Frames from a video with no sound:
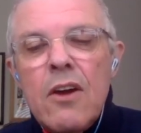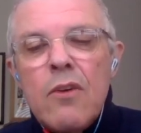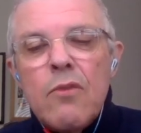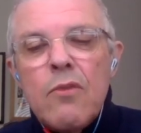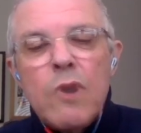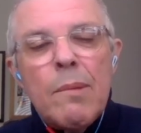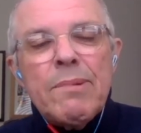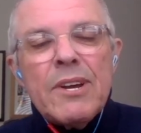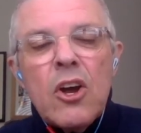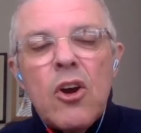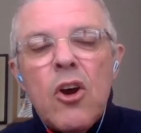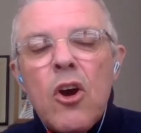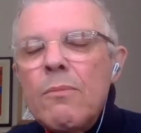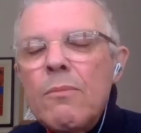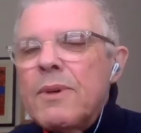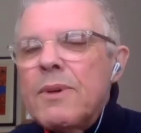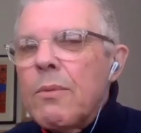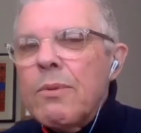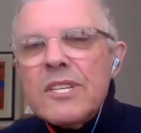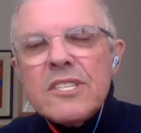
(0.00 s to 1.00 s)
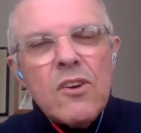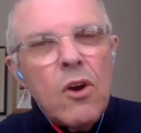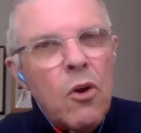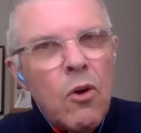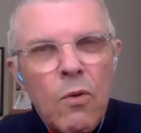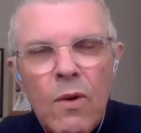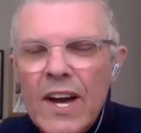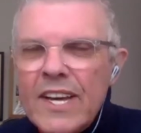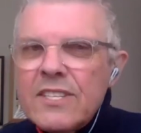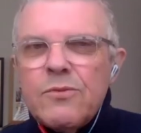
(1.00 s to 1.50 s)
Robert Cormier was
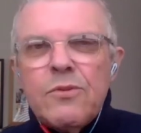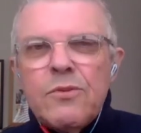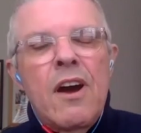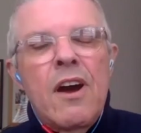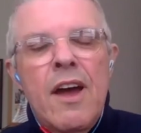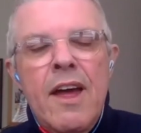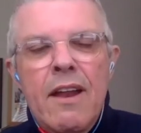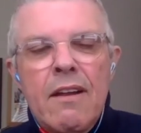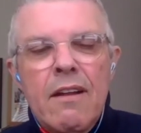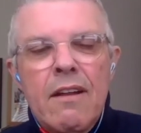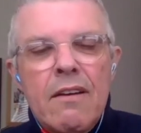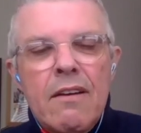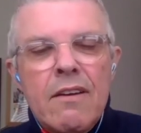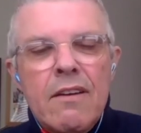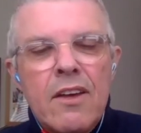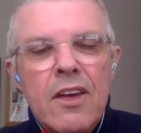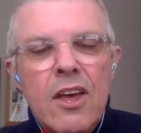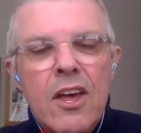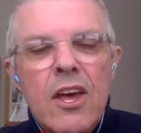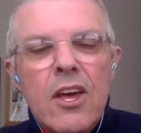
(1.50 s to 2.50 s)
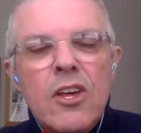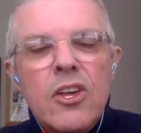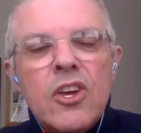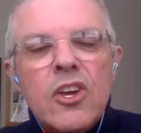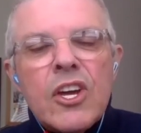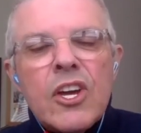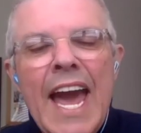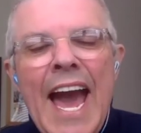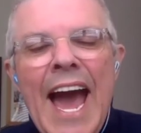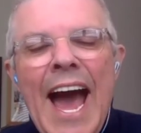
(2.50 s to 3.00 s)
always right. You
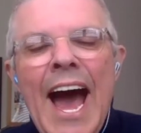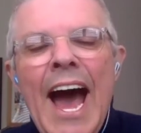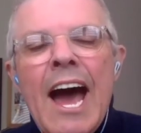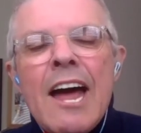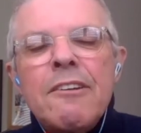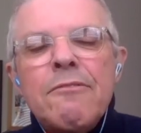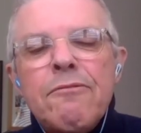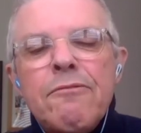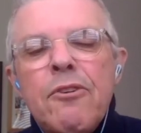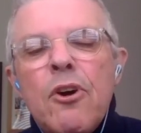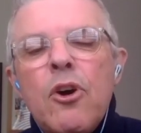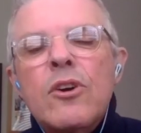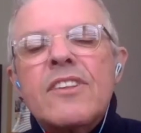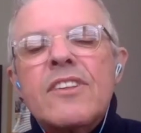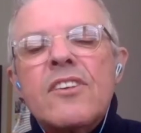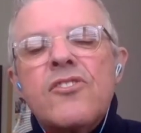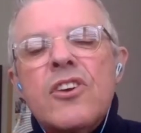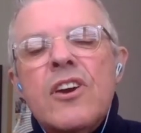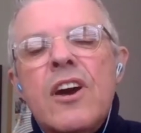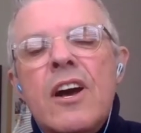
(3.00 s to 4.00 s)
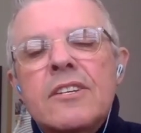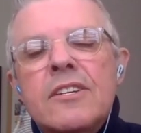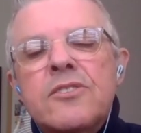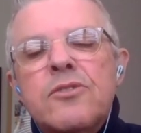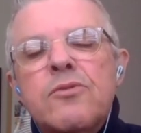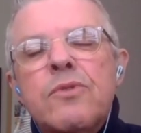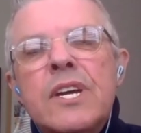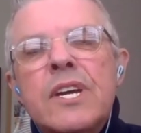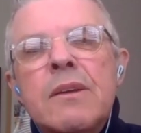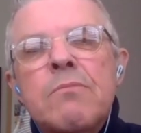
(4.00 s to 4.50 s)
can't force a child to
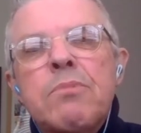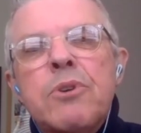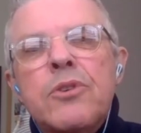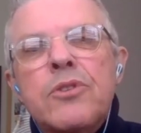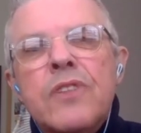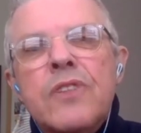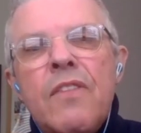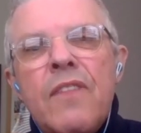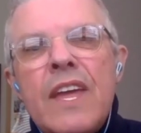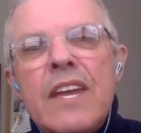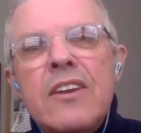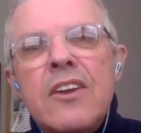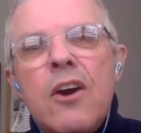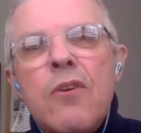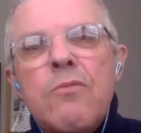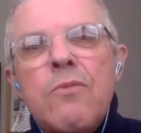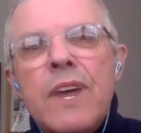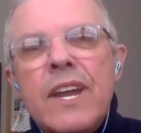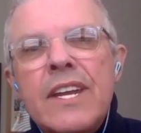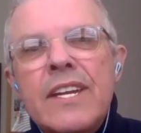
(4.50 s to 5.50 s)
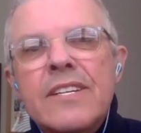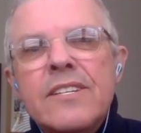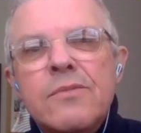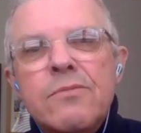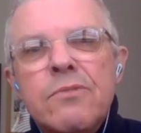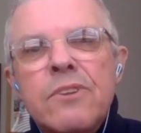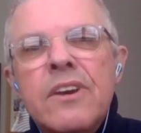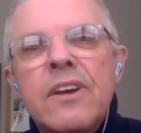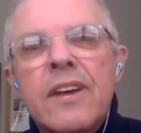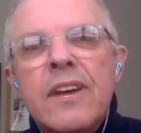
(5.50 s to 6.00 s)
read a book that they're not ready to
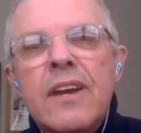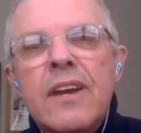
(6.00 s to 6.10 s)
read.